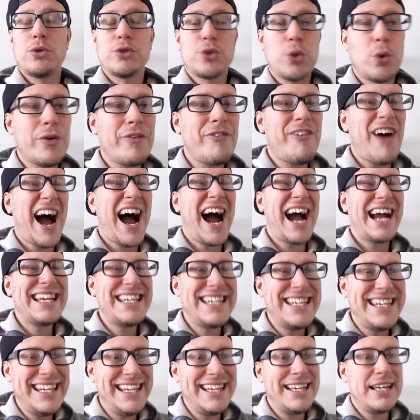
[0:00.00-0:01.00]
sort of
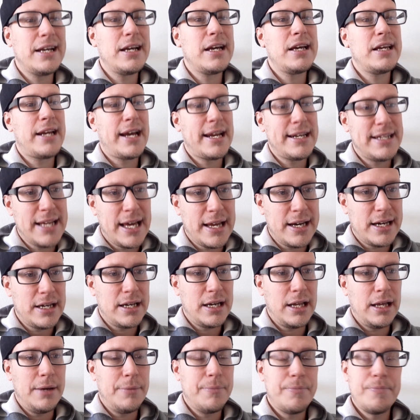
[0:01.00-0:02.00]
idea and
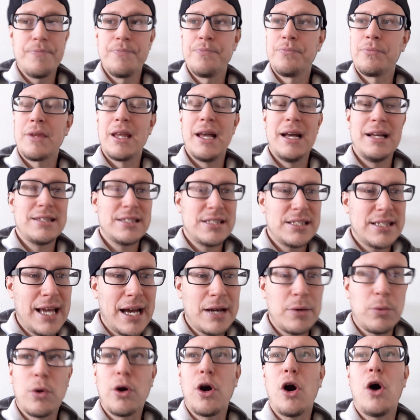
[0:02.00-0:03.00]
identity.
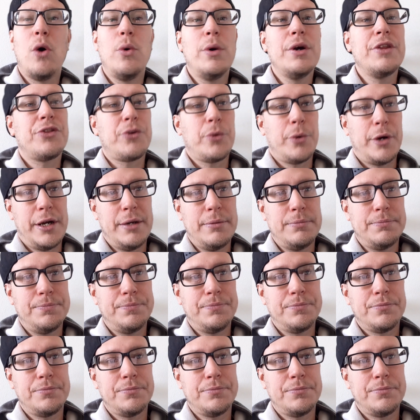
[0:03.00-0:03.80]
Instead, we're 0-3.